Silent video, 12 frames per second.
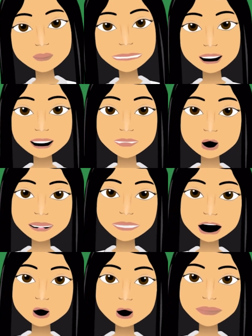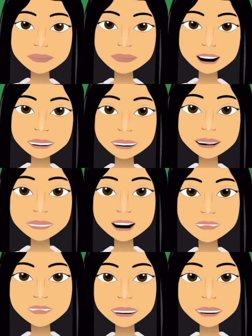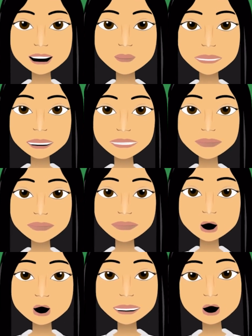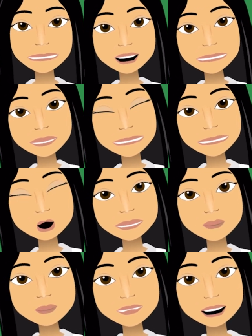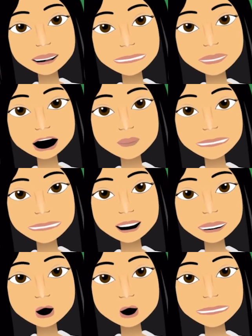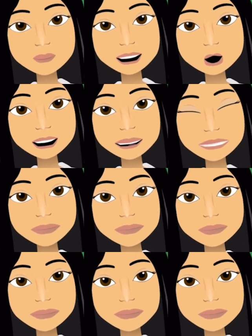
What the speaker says: be careful though. There are several exceptions, which we can see with some very common A1Y words.